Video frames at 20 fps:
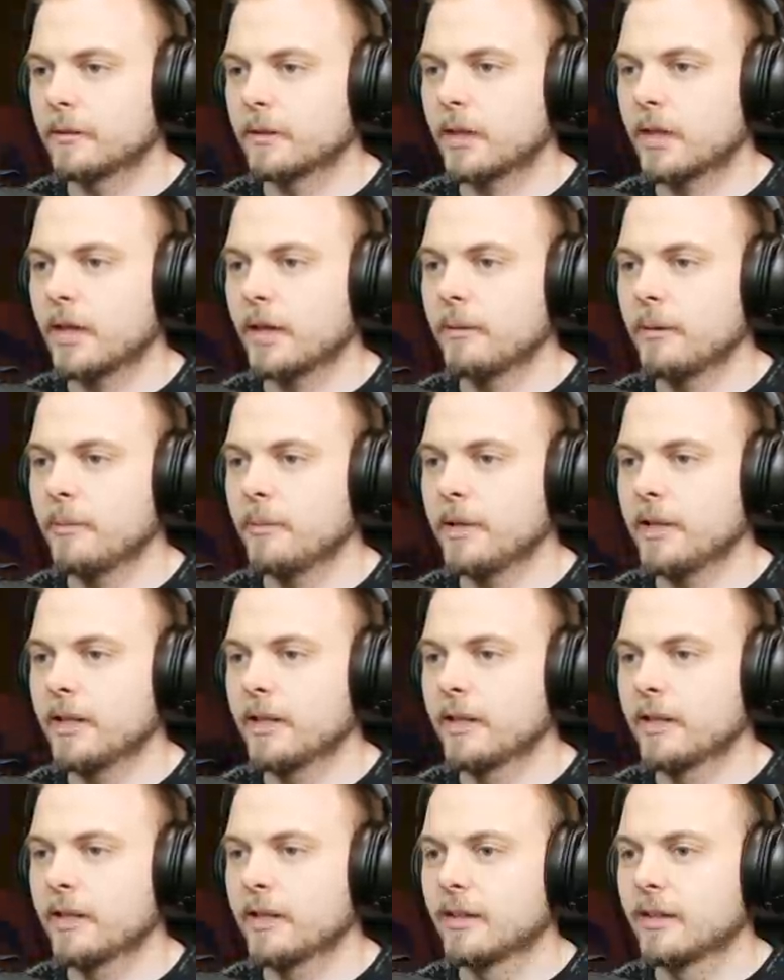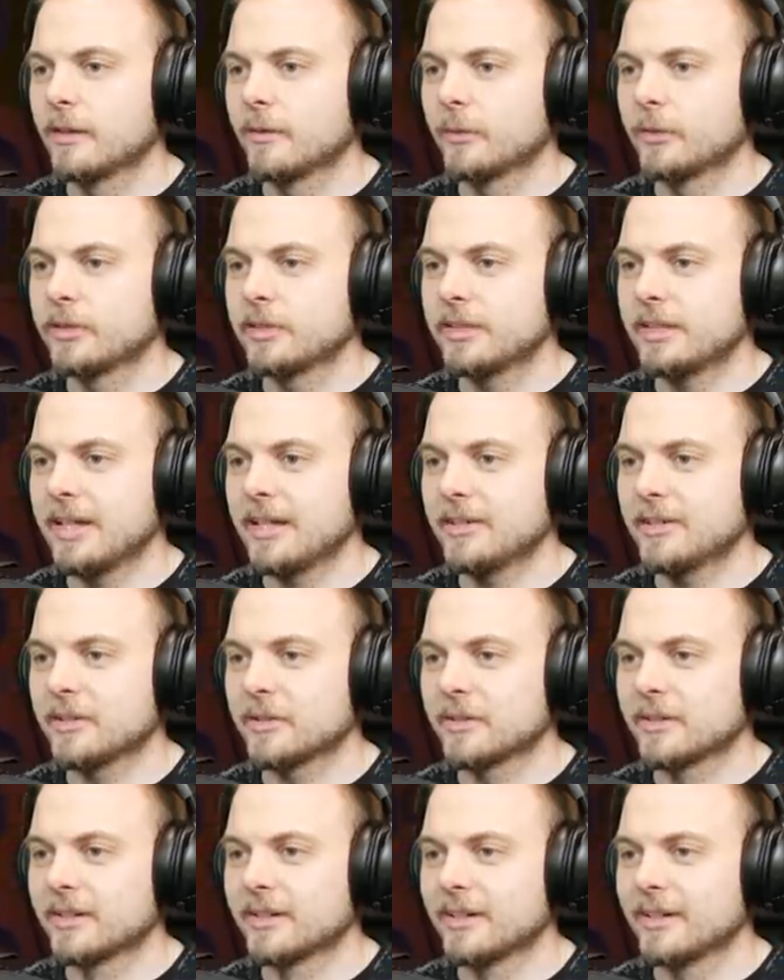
Come on, buddy. What's his head doing?